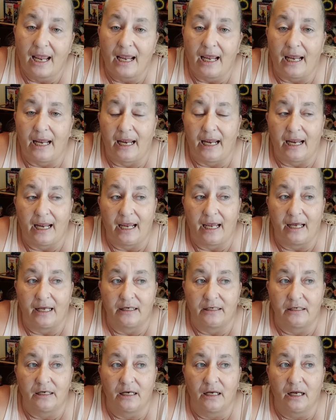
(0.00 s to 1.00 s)

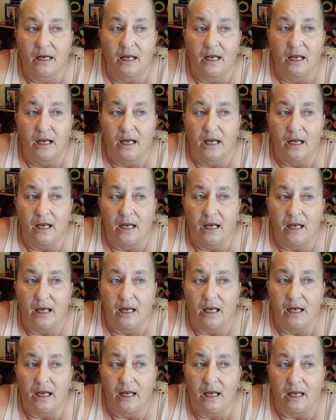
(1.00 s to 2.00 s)
And
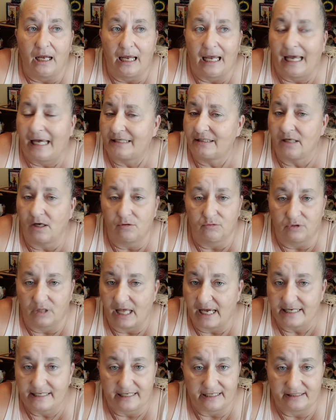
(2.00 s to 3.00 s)
I don't
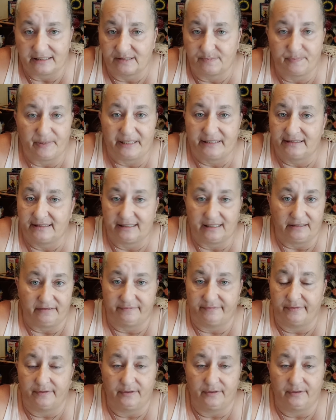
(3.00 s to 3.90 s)
like expensive.